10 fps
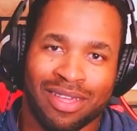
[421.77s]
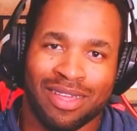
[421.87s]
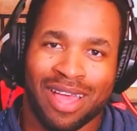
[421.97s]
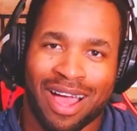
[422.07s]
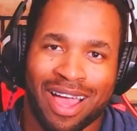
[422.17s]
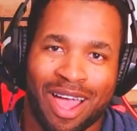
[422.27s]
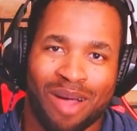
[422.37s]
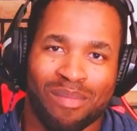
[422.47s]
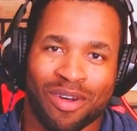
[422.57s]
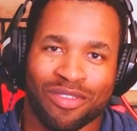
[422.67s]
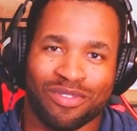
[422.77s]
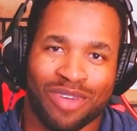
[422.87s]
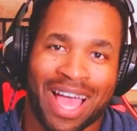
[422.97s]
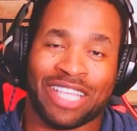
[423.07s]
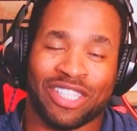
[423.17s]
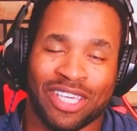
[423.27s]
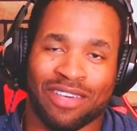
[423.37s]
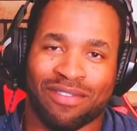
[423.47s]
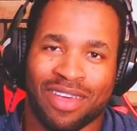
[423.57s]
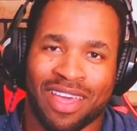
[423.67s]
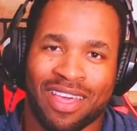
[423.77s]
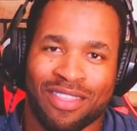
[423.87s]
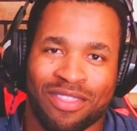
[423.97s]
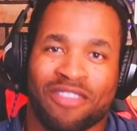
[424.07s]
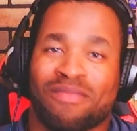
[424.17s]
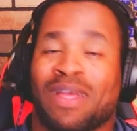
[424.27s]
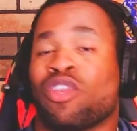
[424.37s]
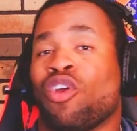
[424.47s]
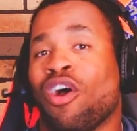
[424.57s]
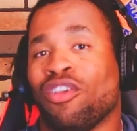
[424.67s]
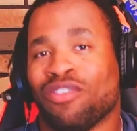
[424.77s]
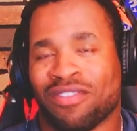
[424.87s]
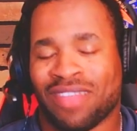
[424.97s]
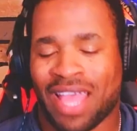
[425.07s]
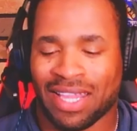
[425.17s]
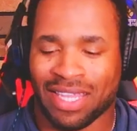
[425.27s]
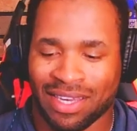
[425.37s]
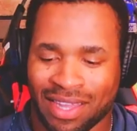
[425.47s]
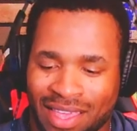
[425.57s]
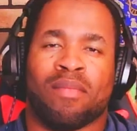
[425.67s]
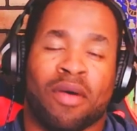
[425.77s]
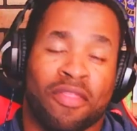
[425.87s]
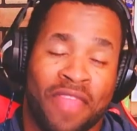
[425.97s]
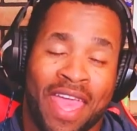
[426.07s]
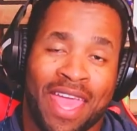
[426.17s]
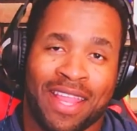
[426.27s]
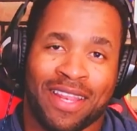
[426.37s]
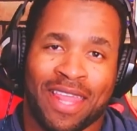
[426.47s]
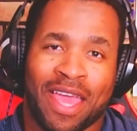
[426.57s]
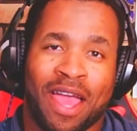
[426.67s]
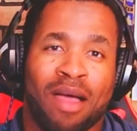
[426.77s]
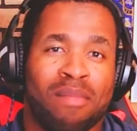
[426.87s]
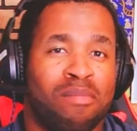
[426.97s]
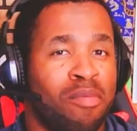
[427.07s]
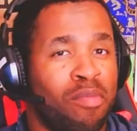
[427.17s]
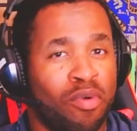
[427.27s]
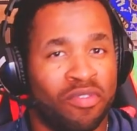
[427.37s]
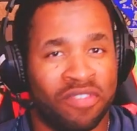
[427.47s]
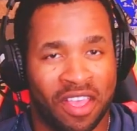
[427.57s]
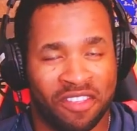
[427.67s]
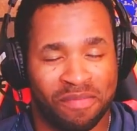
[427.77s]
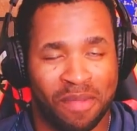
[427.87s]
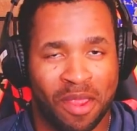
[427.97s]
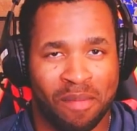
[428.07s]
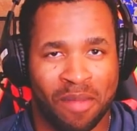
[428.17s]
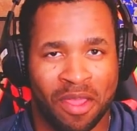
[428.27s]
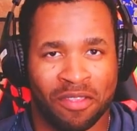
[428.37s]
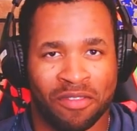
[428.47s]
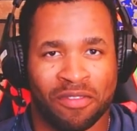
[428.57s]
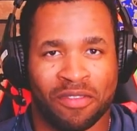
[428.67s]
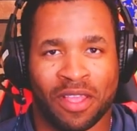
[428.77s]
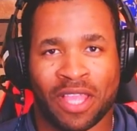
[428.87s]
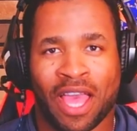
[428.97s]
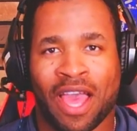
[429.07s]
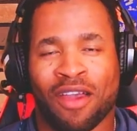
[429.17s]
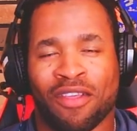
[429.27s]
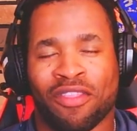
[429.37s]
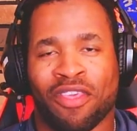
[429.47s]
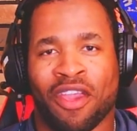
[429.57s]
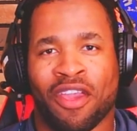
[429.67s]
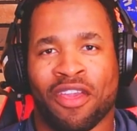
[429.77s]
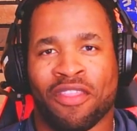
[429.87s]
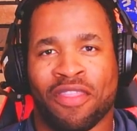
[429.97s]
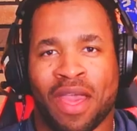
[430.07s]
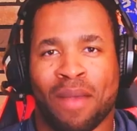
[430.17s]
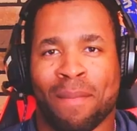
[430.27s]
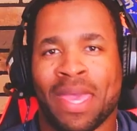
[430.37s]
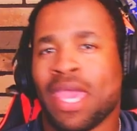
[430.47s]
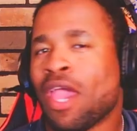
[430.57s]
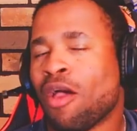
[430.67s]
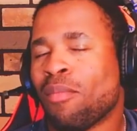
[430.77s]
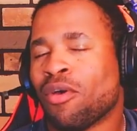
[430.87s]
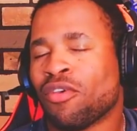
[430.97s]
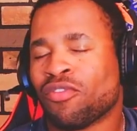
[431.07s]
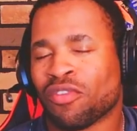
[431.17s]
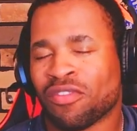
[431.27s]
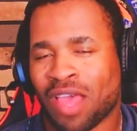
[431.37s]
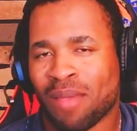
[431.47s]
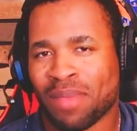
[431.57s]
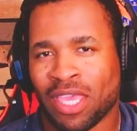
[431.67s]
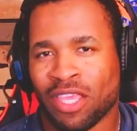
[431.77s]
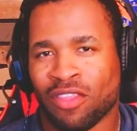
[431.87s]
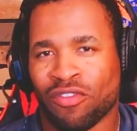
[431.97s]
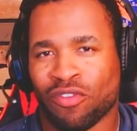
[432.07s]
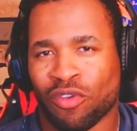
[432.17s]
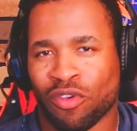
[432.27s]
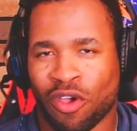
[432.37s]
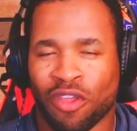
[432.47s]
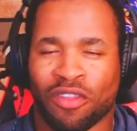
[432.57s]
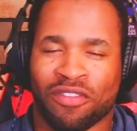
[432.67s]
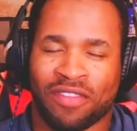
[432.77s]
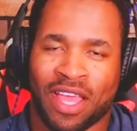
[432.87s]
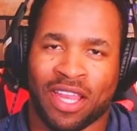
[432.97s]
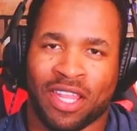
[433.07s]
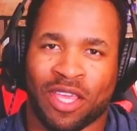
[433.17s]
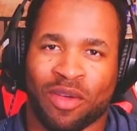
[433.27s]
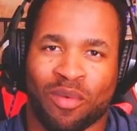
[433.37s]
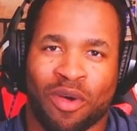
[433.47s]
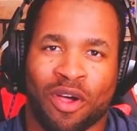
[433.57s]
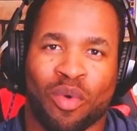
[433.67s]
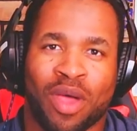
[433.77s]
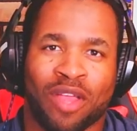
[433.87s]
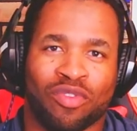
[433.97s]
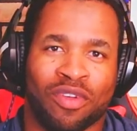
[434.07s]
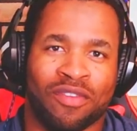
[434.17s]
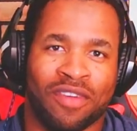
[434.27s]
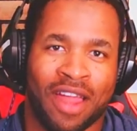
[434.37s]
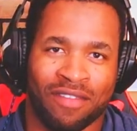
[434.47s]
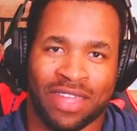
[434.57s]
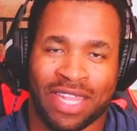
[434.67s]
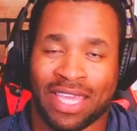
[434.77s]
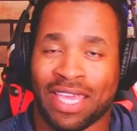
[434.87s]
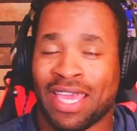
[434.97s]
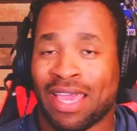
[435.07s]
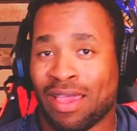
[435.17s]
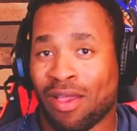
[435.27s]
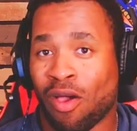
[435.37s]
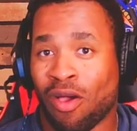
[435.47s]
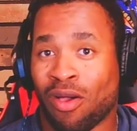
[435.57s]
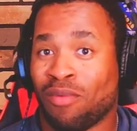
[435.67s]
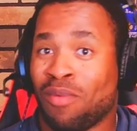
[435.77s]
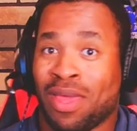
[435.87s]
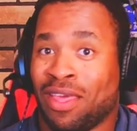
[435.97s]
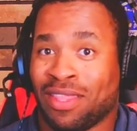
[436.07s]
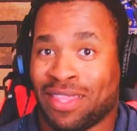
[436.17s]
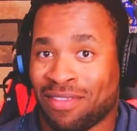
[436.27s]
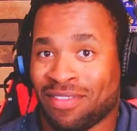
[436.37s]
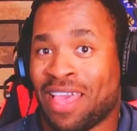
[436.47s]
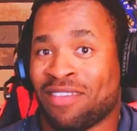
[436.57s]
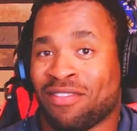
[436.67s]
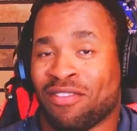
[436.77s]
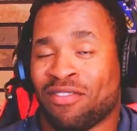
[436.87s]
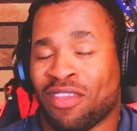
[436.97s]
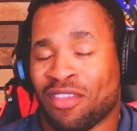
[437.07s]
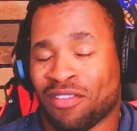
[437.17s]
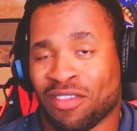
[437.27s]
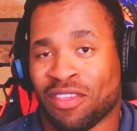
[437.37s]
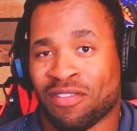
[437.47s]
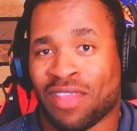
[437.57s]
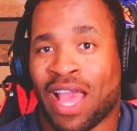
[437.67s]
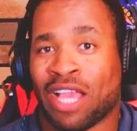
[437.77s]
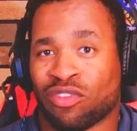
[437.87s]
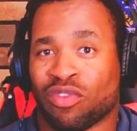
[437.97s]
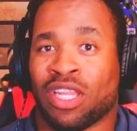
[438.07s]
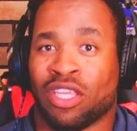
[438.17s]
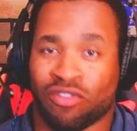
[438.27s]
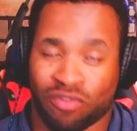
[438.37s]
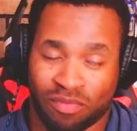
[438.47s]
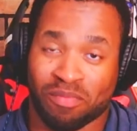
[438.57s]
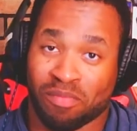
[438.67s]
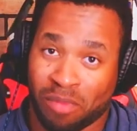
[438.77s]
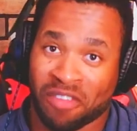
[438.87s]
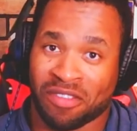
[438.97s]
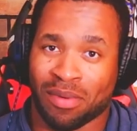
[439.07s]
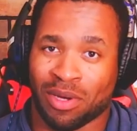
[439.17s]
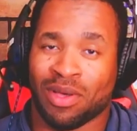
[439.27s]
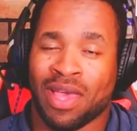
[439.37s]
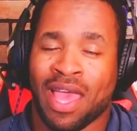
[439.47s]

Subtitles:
help us to achieve this particular understanding. But then there are proposed experiments that are out there that may help us to tap into understanding what quantum gravity or whether this existence is actually possible.